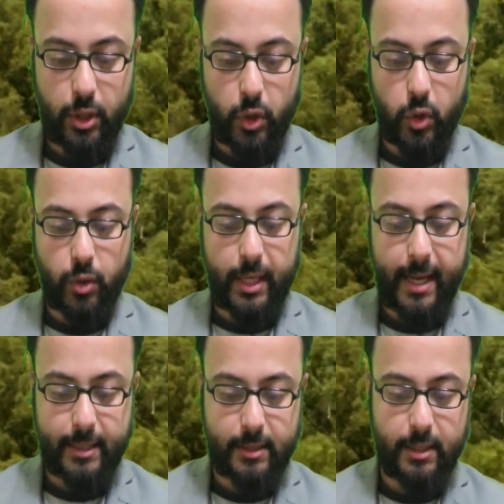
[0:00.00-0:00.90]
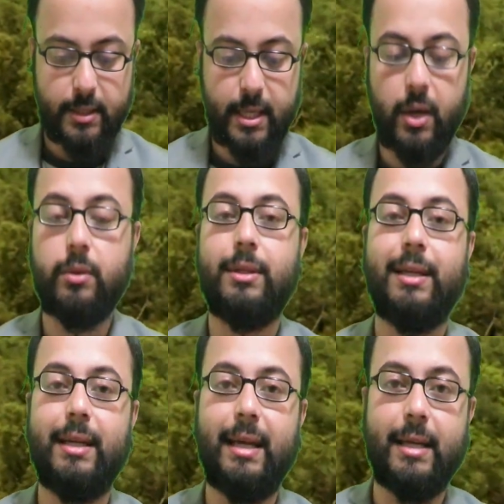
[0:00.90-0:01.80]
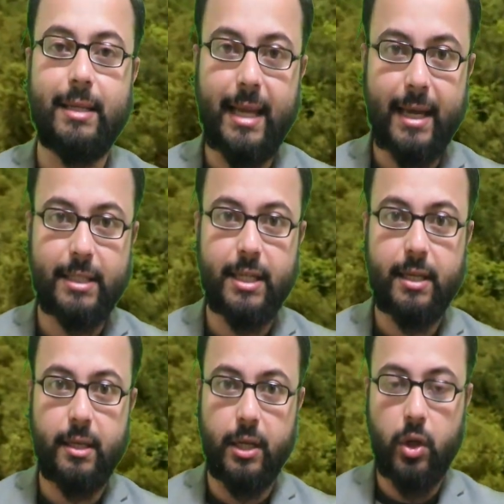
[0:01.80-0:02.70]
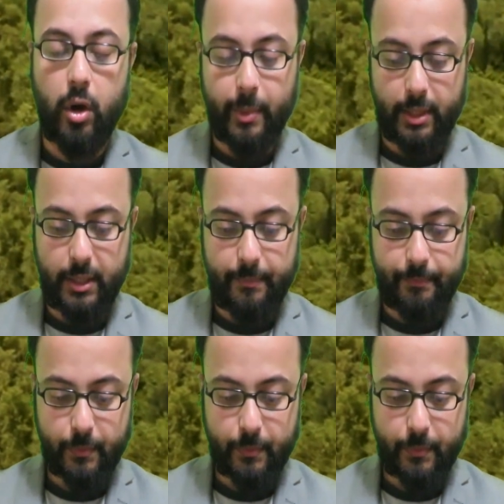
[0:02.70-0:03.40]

known as the South Atlantic anomaly,